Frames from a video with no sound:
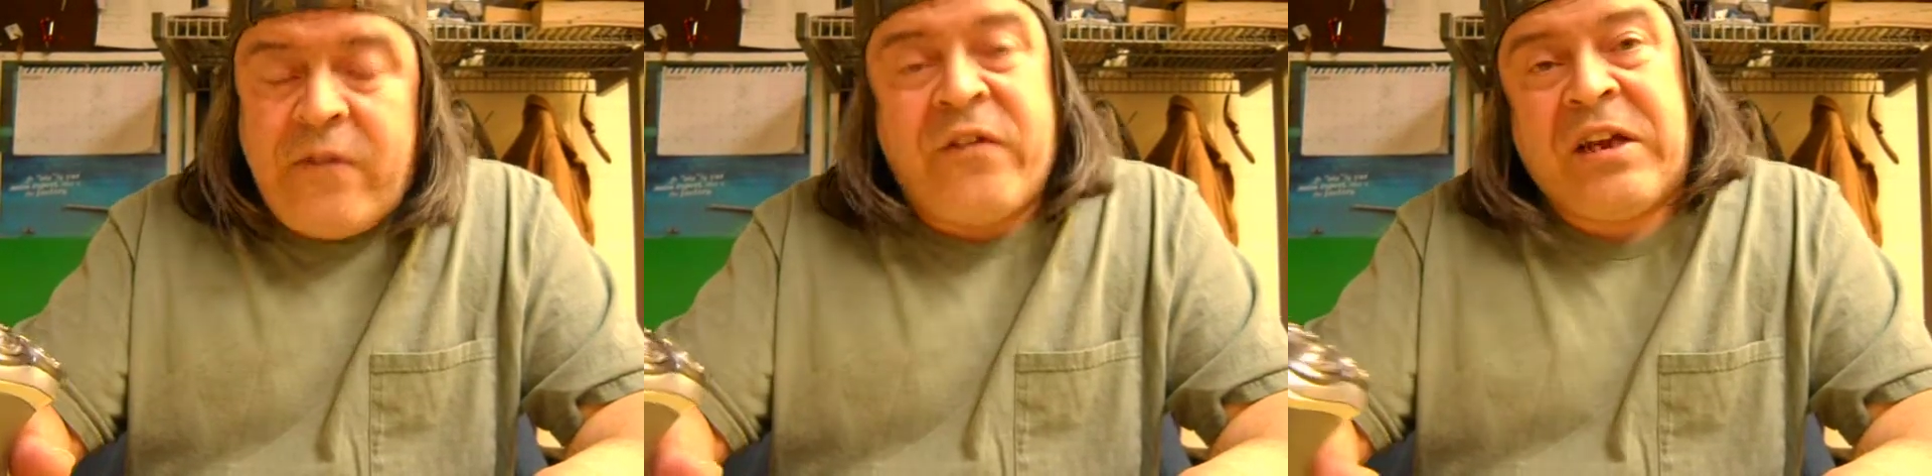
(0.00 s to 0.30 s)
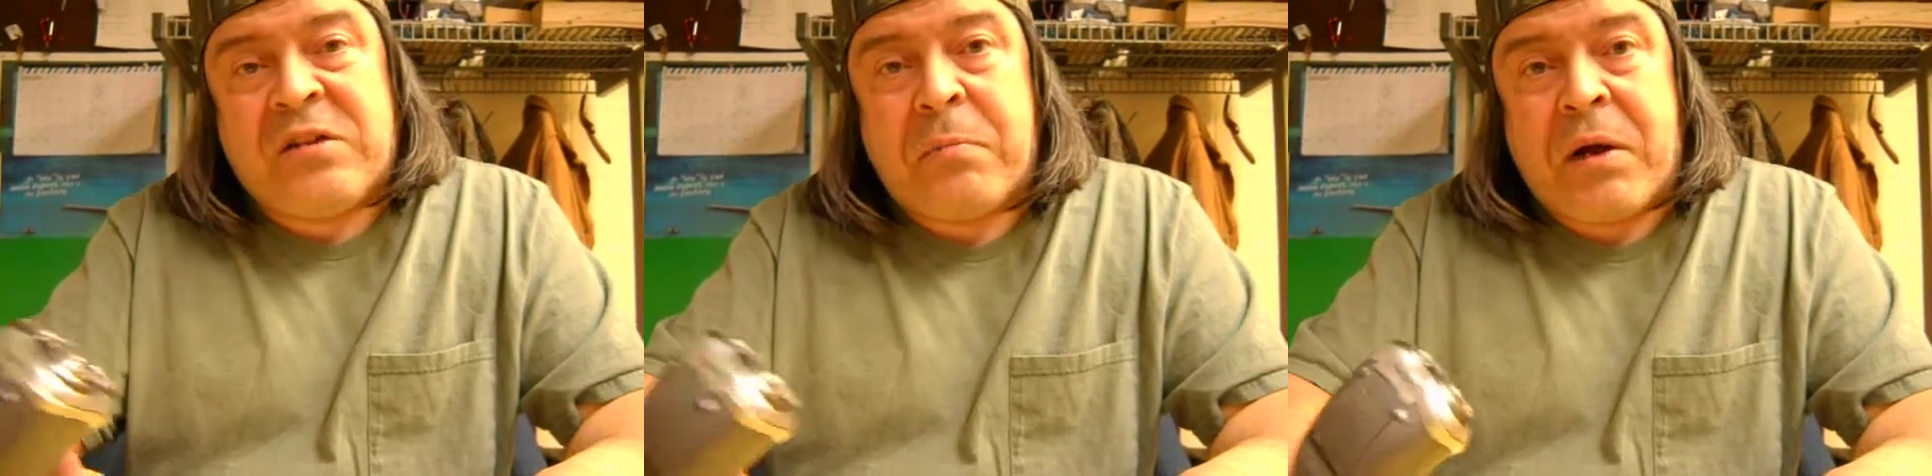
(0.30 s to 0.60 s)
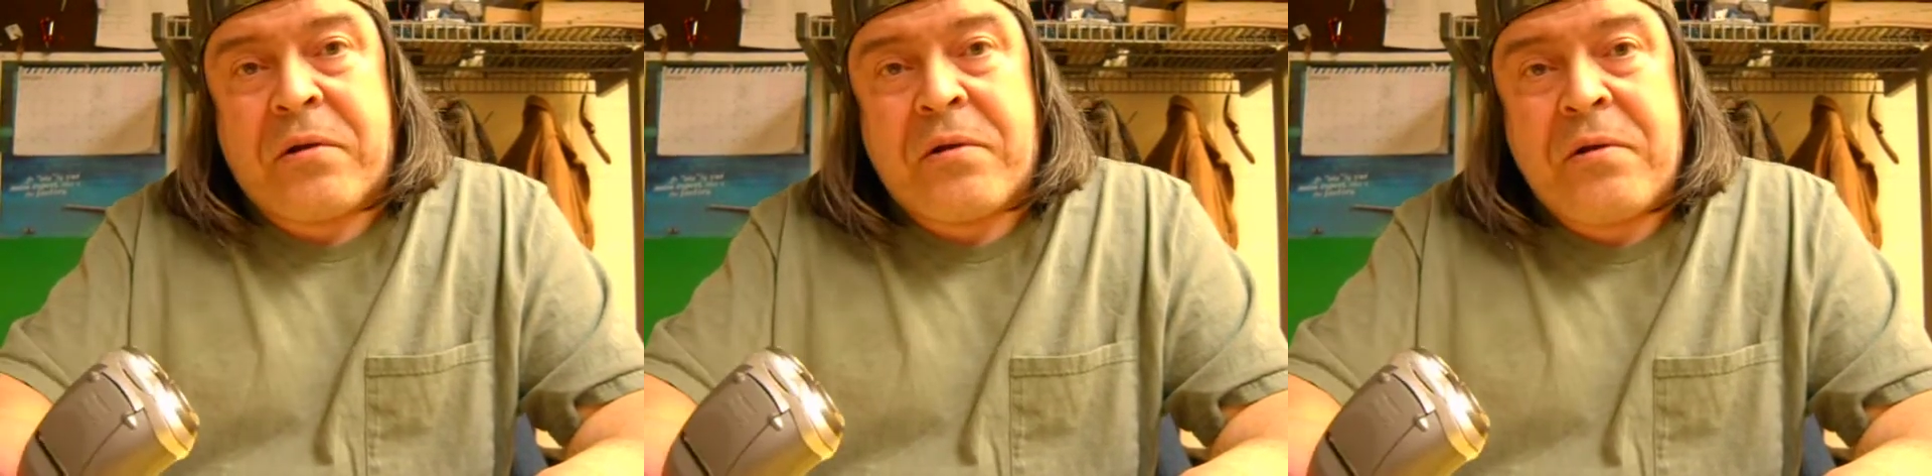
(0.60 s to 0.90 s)
face
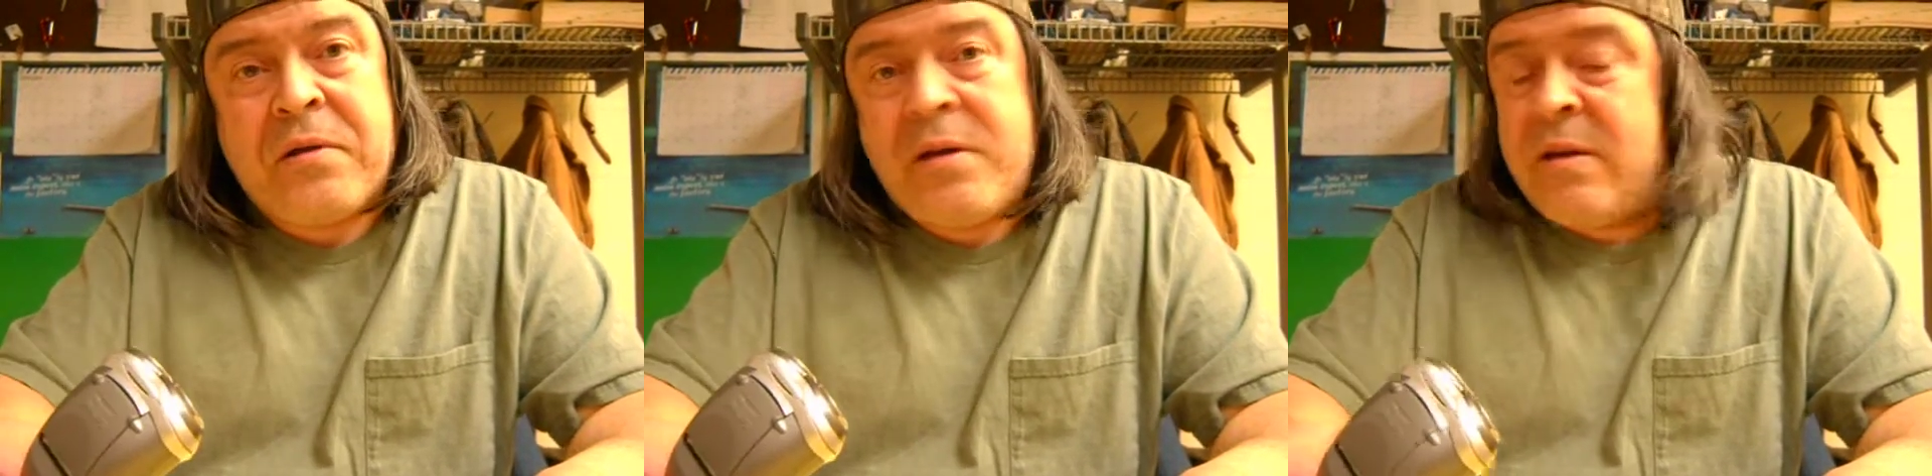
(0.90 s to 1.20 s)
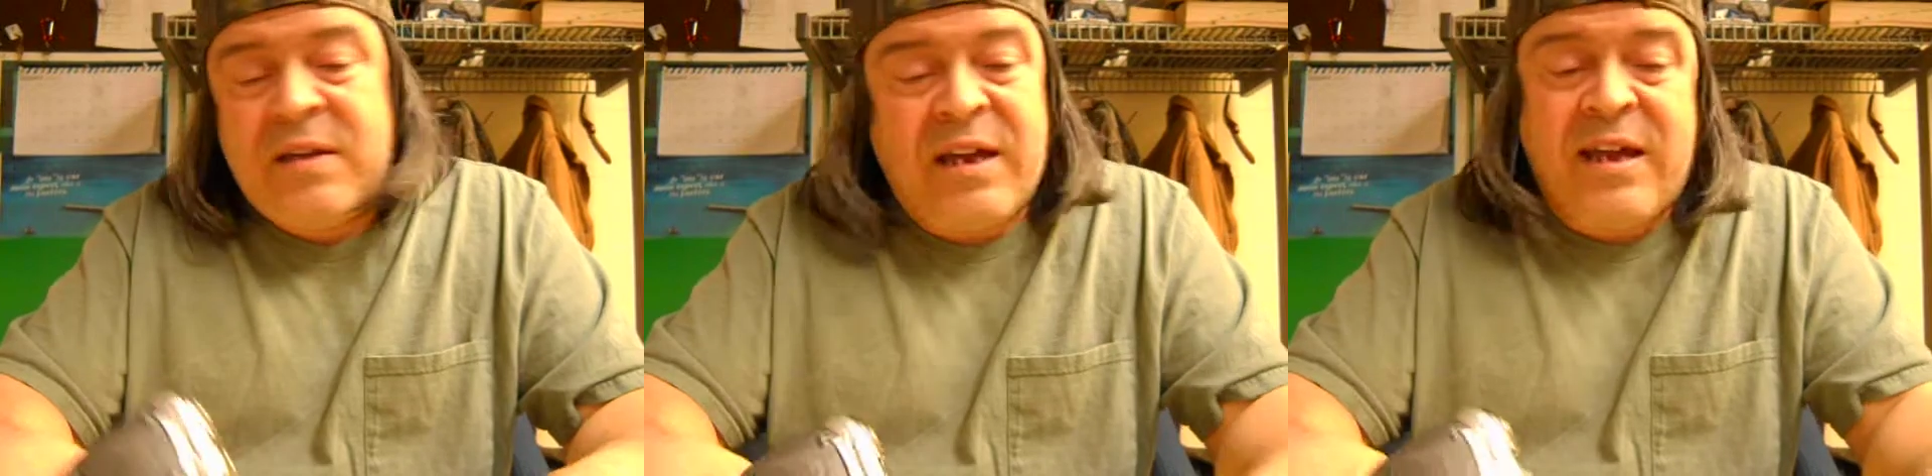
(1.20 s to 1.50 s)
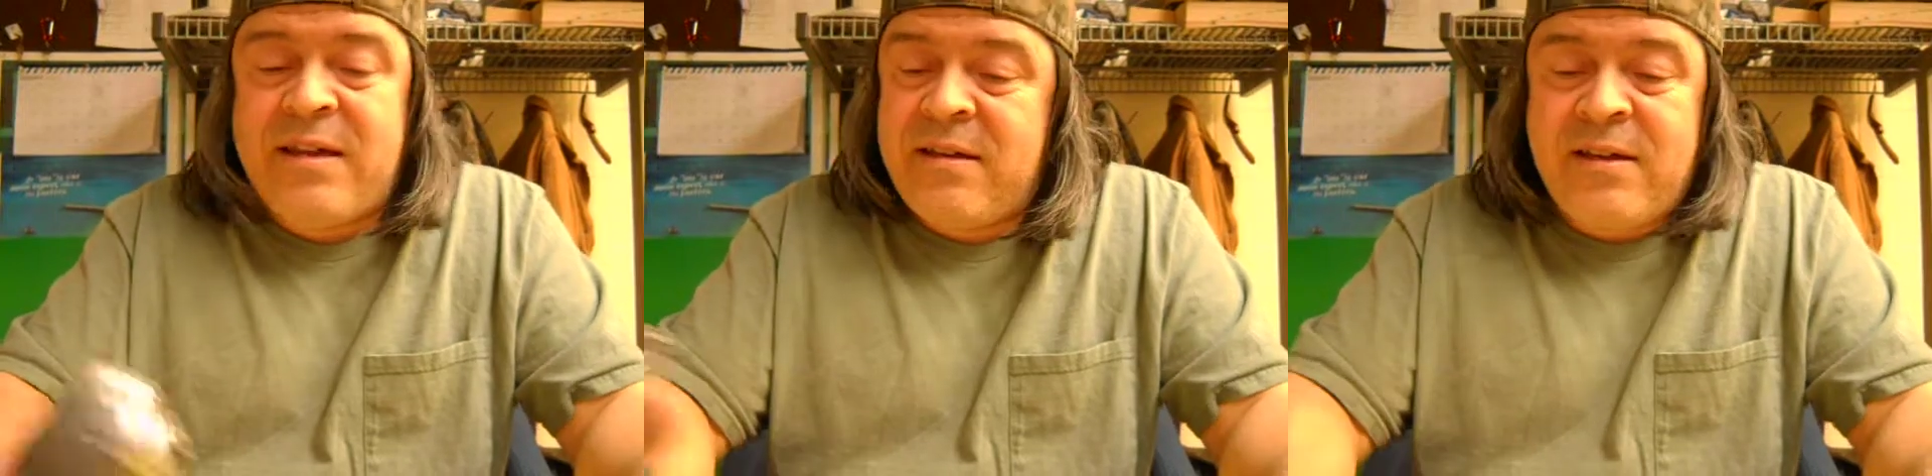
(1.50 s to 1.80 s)
butter. Yeah,